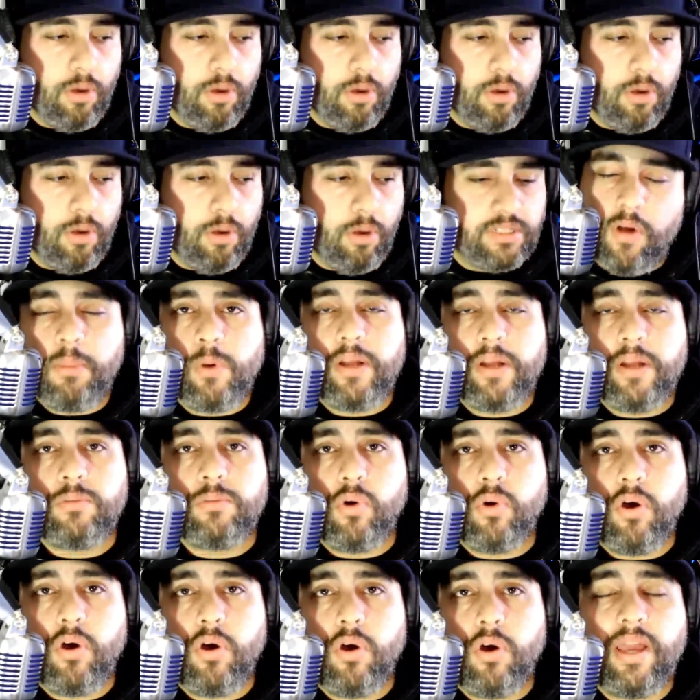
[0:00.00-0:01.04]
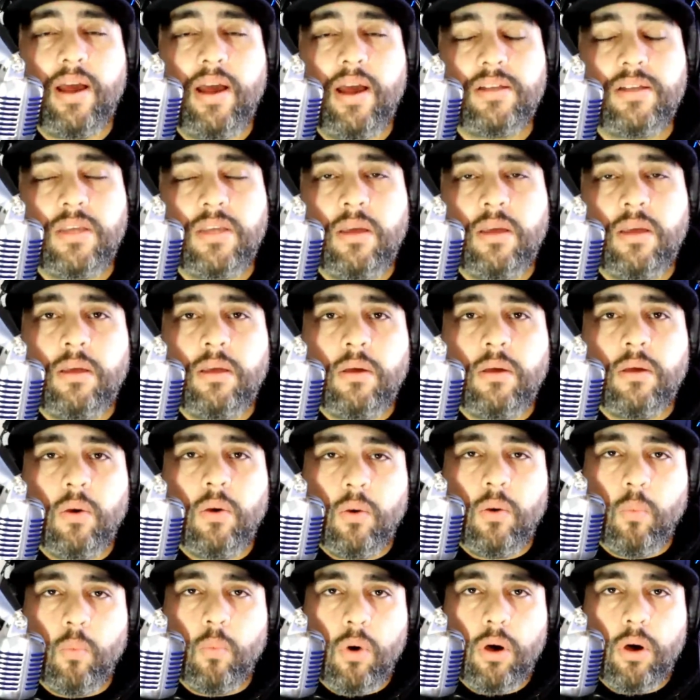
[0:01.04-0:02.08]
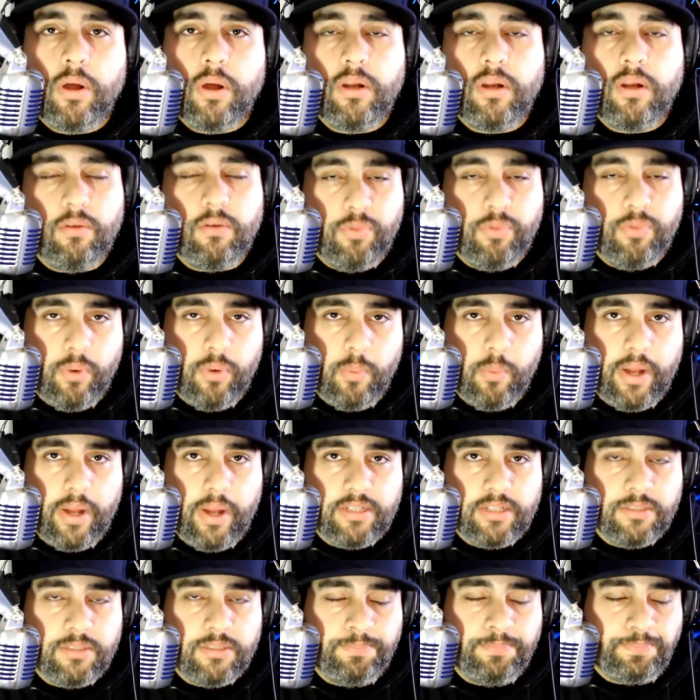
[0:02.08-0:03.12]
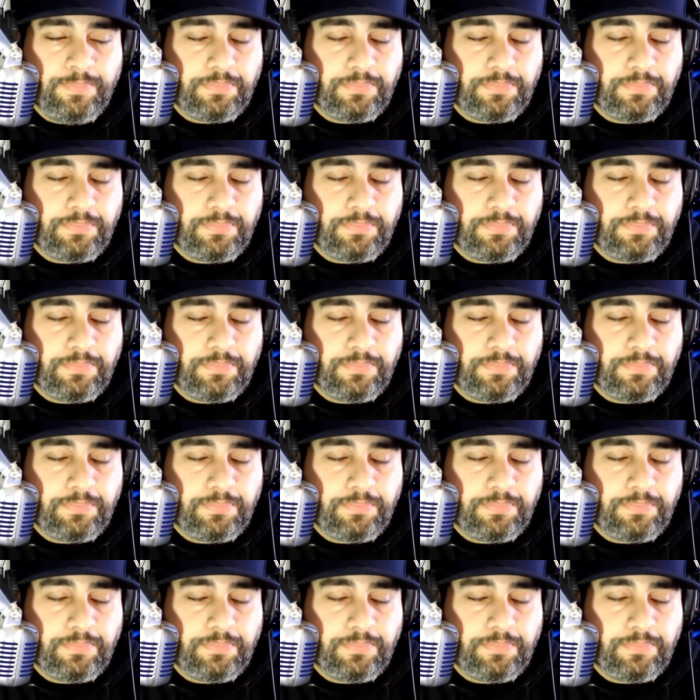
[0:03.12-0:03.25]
from the basement broadcast one of three ways.